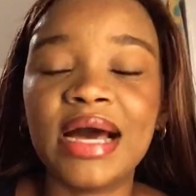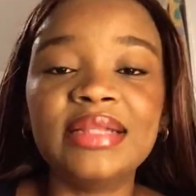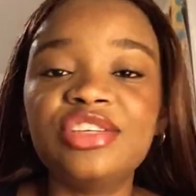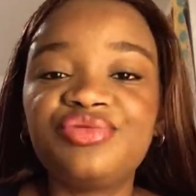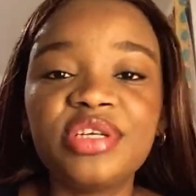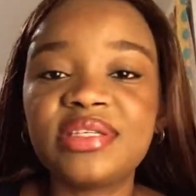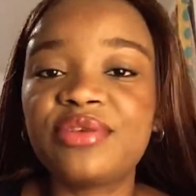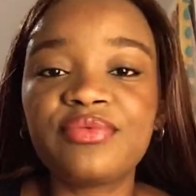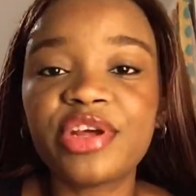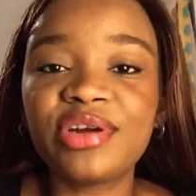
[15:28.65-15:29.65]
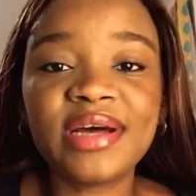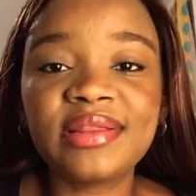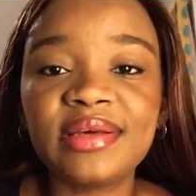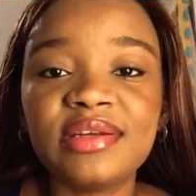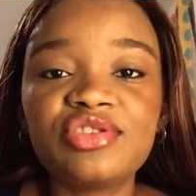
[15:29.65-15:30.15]
And it's a regular
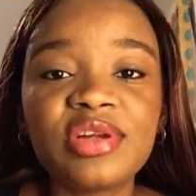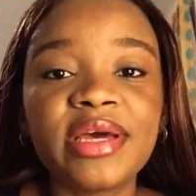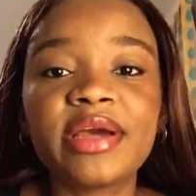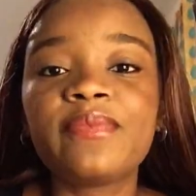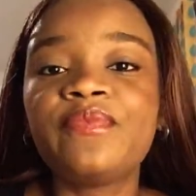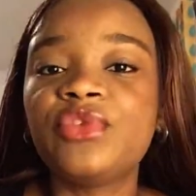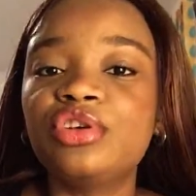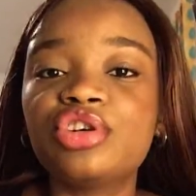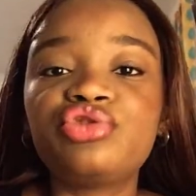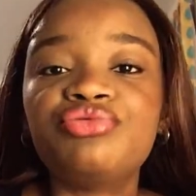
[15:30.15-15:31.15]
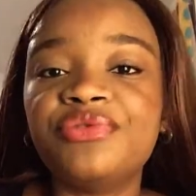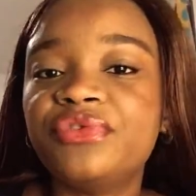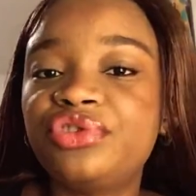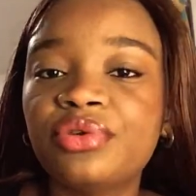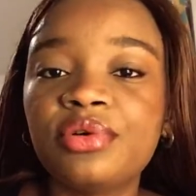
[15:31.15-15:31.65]
thing. It's not like you just do
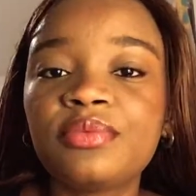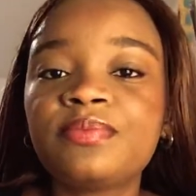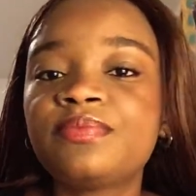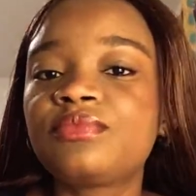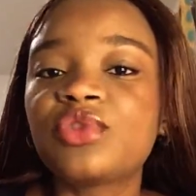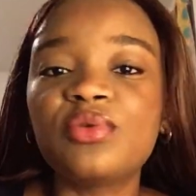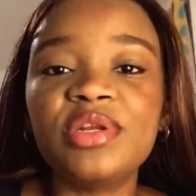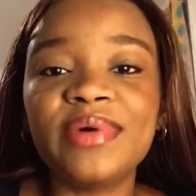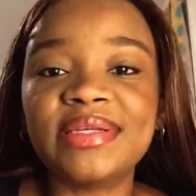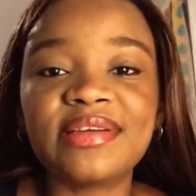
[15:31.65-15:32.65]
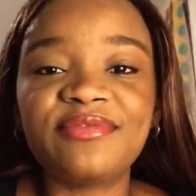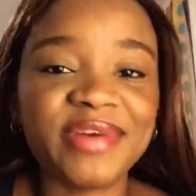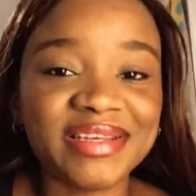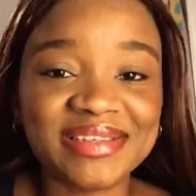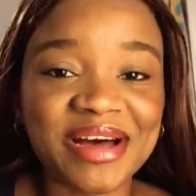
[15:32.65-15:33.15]
revision only when it's time for
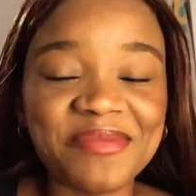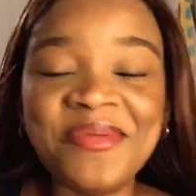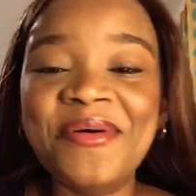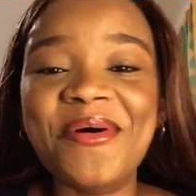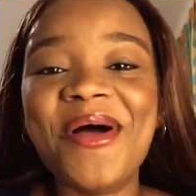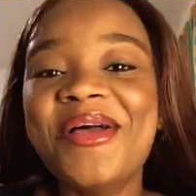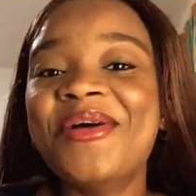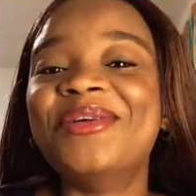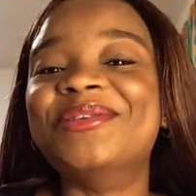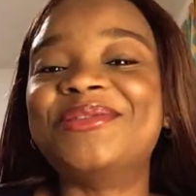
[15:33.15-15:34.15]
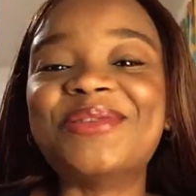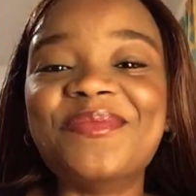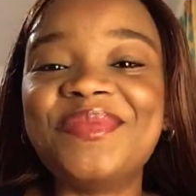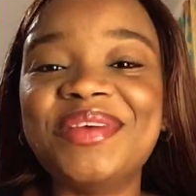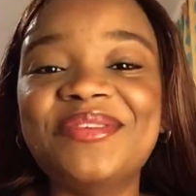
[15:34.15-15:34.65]
exam or
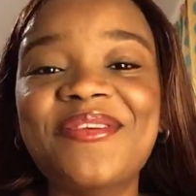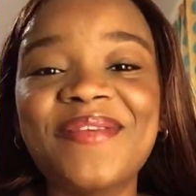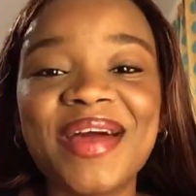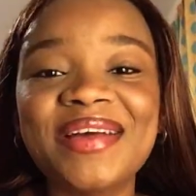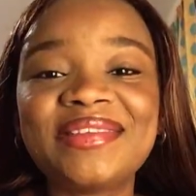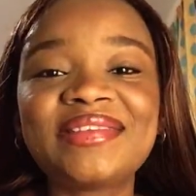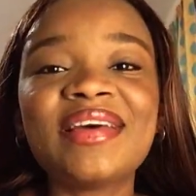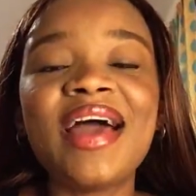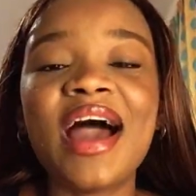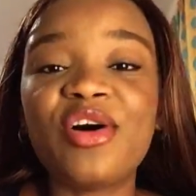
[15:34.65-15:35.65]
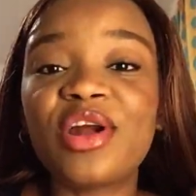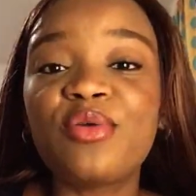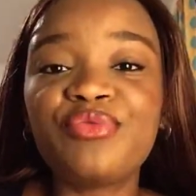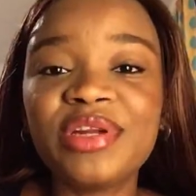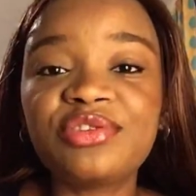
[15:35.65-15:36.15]
something, right? And
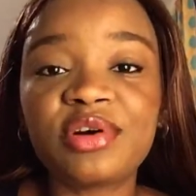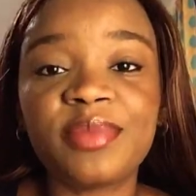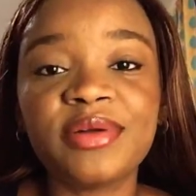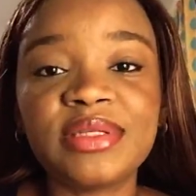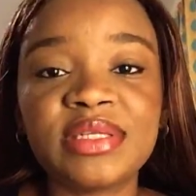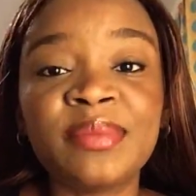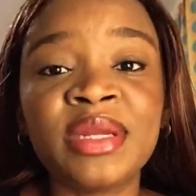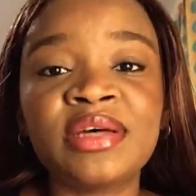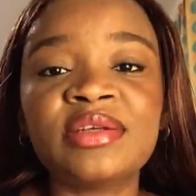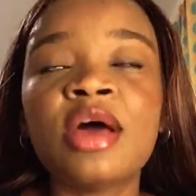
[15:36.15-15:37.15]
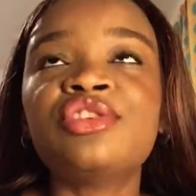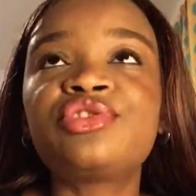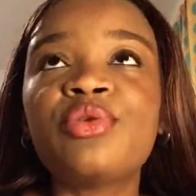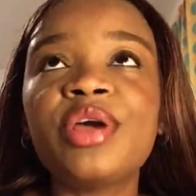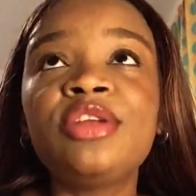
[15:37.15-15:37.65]
I'll really talk about the seminars.
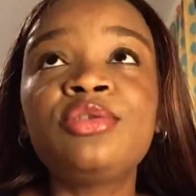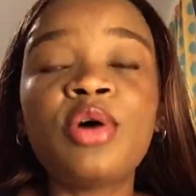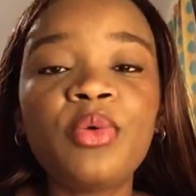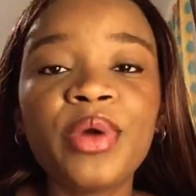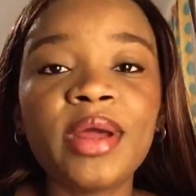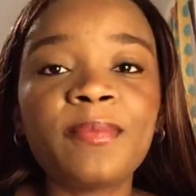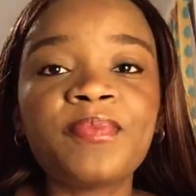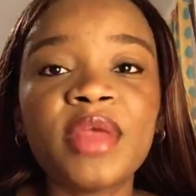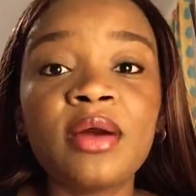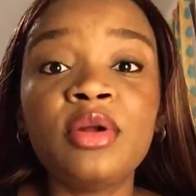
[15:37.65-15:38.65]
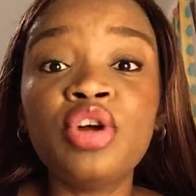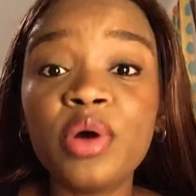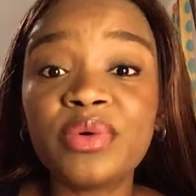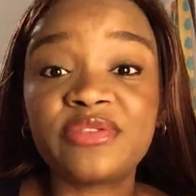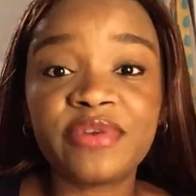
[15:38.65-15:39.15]
So in Norway
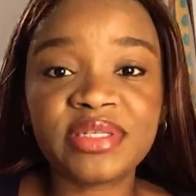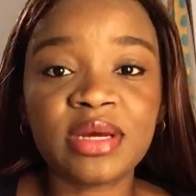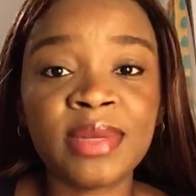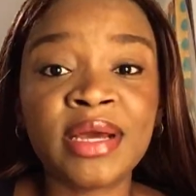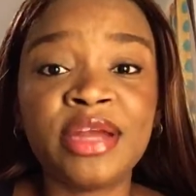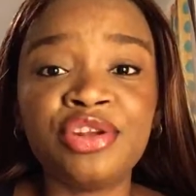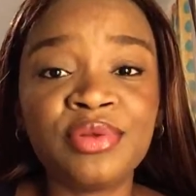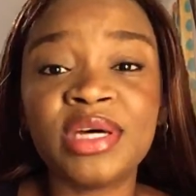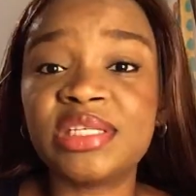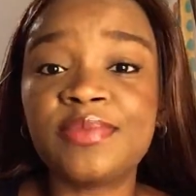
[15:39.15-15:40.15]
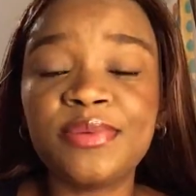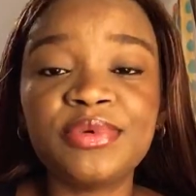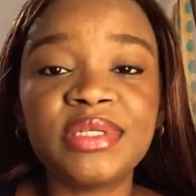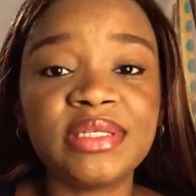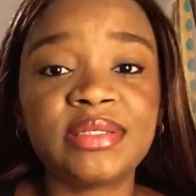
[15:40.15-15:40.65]
was the first time like I knew that people
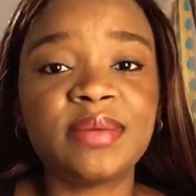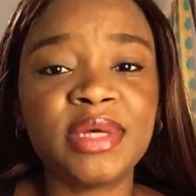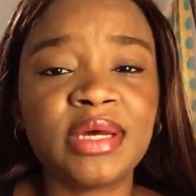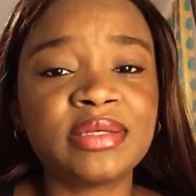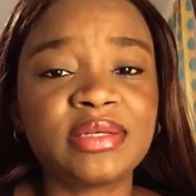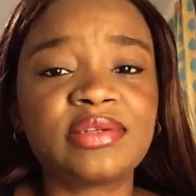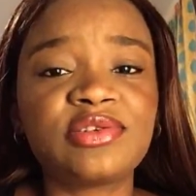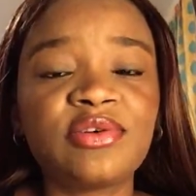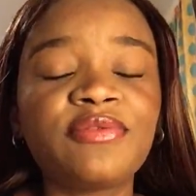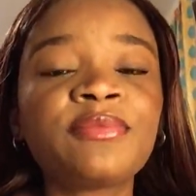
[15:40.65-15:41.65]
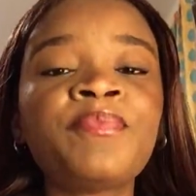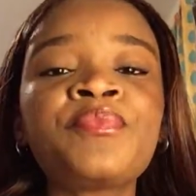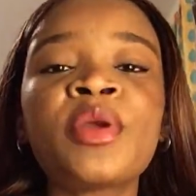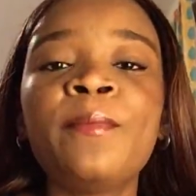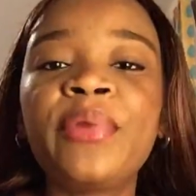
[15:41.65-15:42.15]
did seminars and stuff.
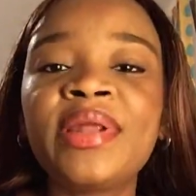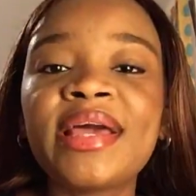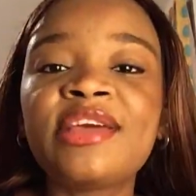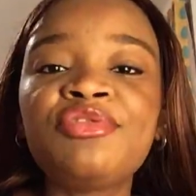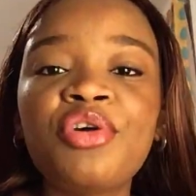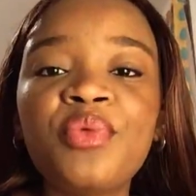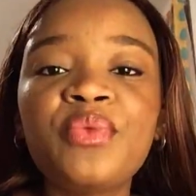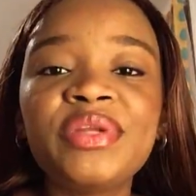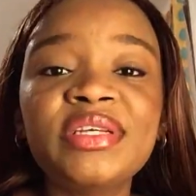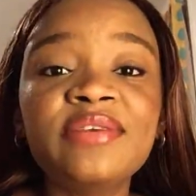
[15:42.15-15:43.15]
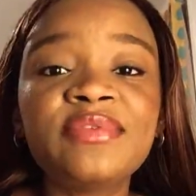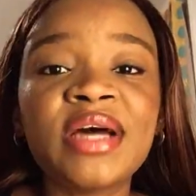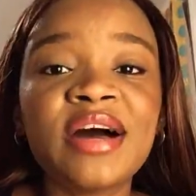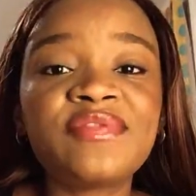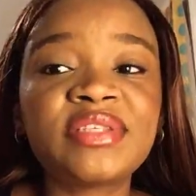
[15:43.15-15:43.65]
But like in Norway, we didn't even
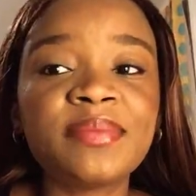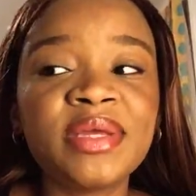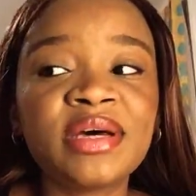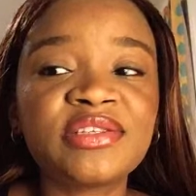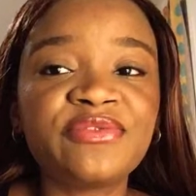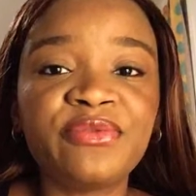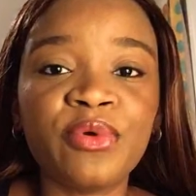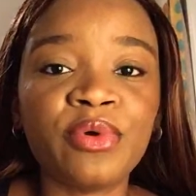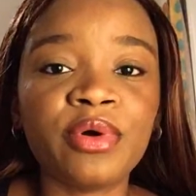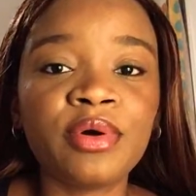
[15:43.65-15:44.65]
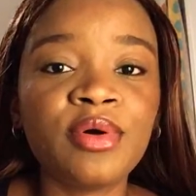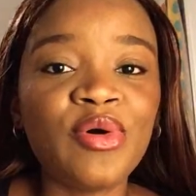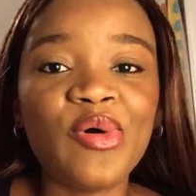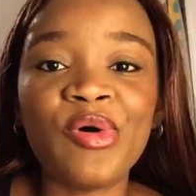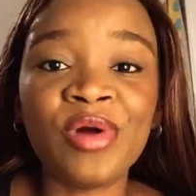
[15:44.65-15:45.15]
have seminars for
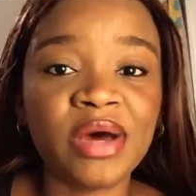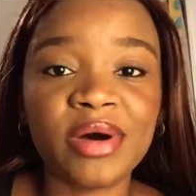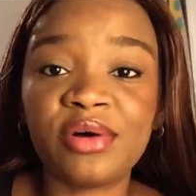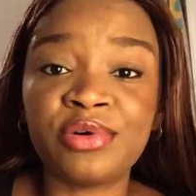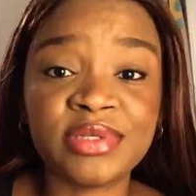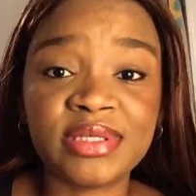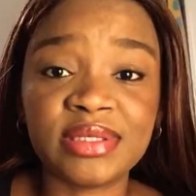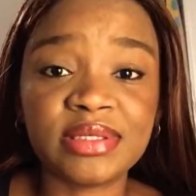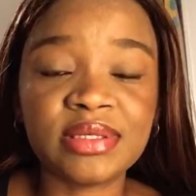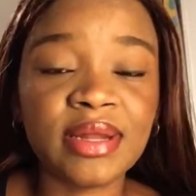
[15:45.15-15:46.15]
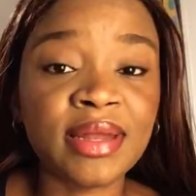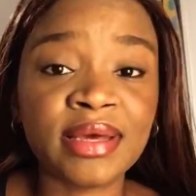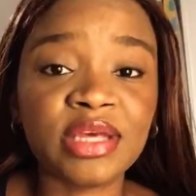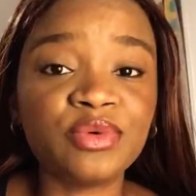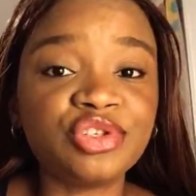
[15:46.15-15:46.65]
all our courses.
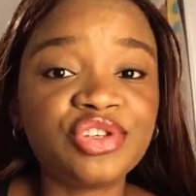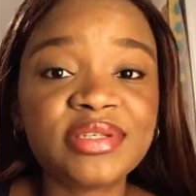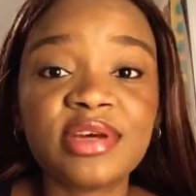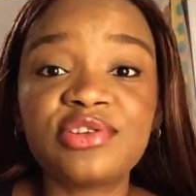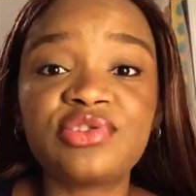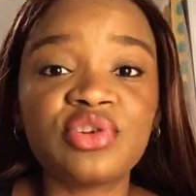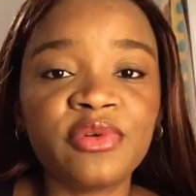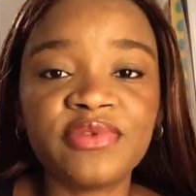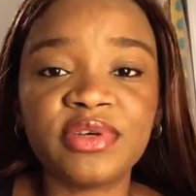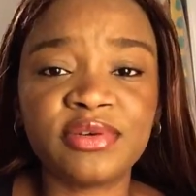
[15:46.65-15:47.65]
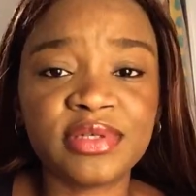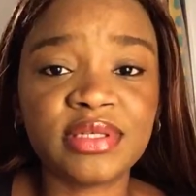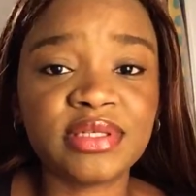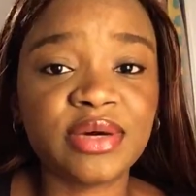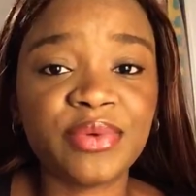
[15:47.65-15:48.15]
Like it was just some of the
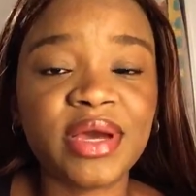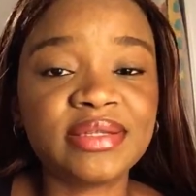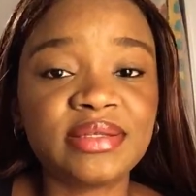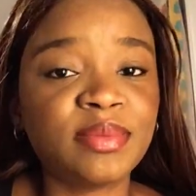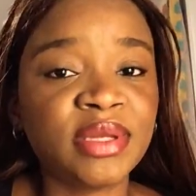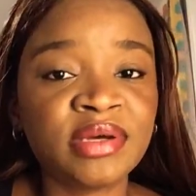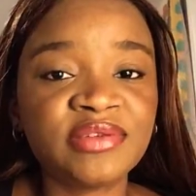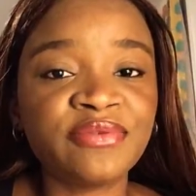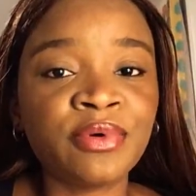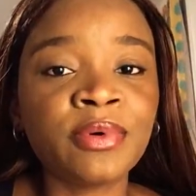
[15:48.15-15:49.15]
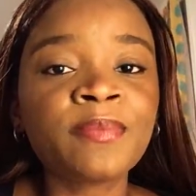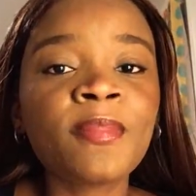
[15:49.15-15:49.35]
courses that we had seminars for.